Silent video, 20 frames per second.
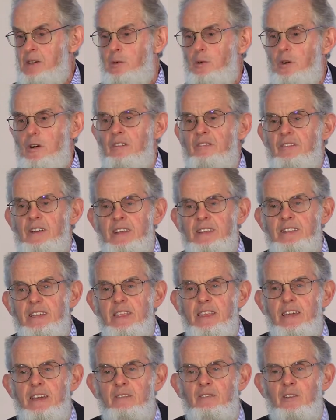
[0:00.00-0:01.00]
we're
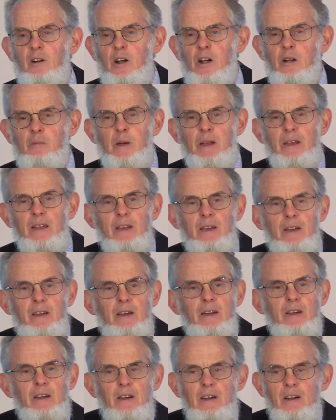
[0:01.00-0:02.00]
affecting the environment.
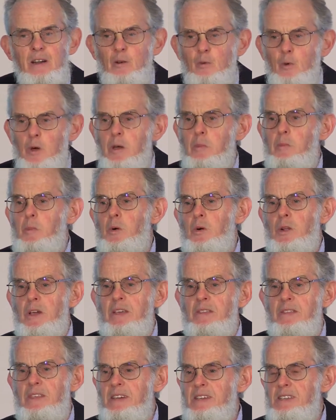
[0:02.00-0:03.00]
We're
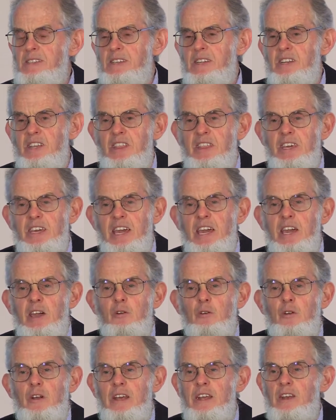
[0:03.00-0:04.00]
putting things into the
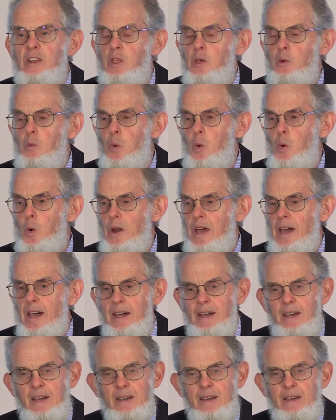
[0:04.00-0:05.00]
air and into the water.
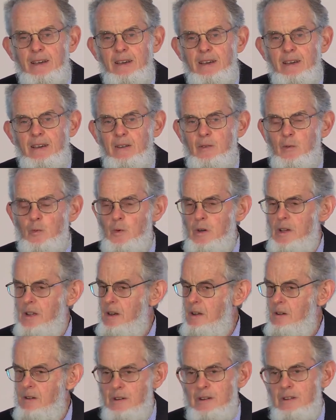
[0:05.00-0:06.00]
We're
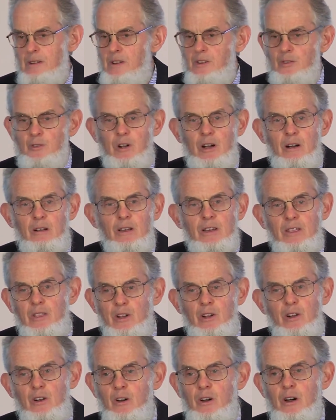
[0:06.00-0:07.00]
not controlling
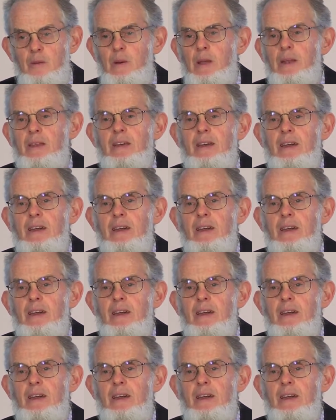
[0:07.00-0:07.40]
the climate.